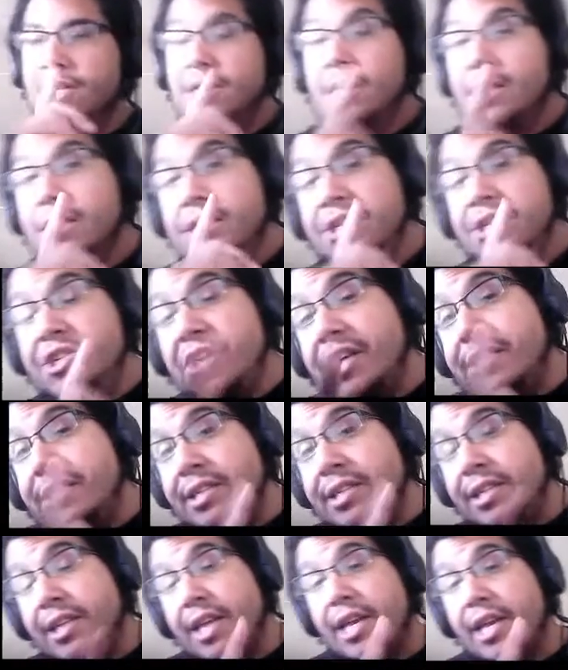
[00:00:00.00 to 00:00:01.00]
Just
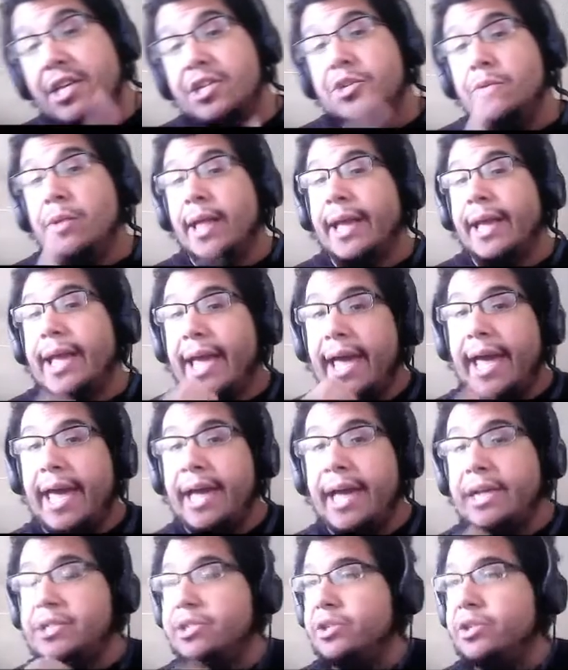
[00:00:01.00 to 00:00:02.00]
in case you like
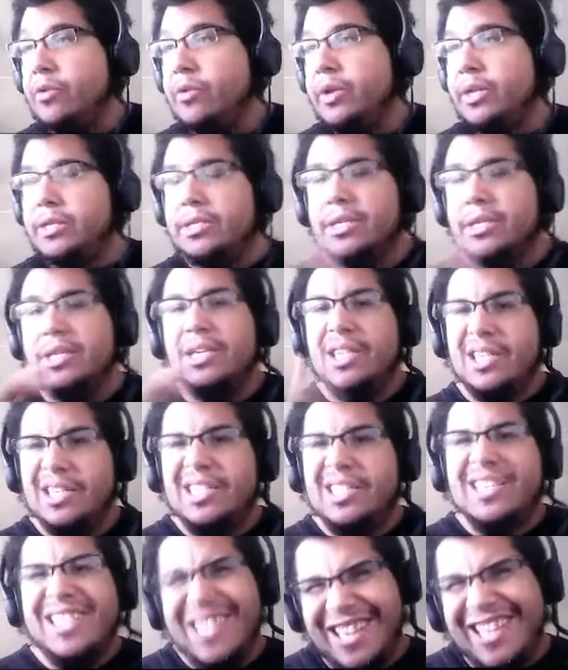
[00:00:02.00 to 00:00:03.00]
hex grids,
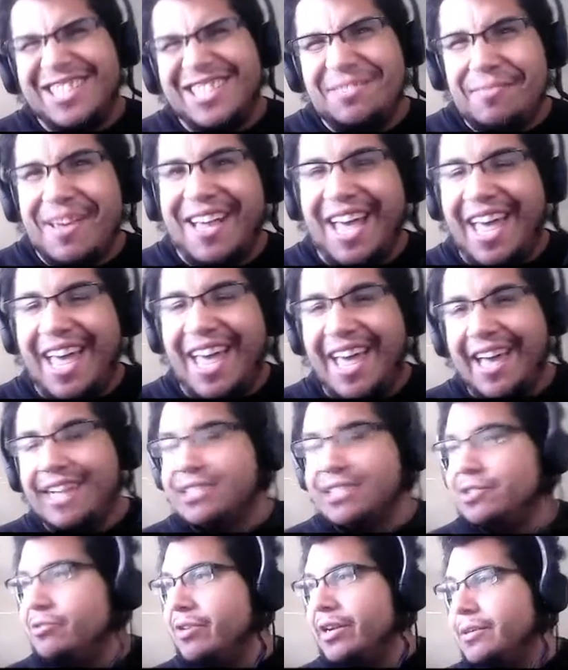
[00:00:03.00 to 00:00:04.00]
let's make a hex
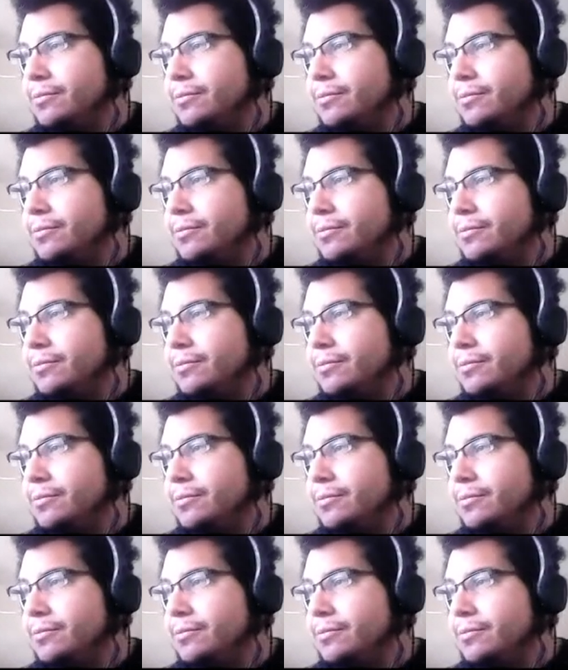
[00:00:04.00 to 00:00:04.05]
grid.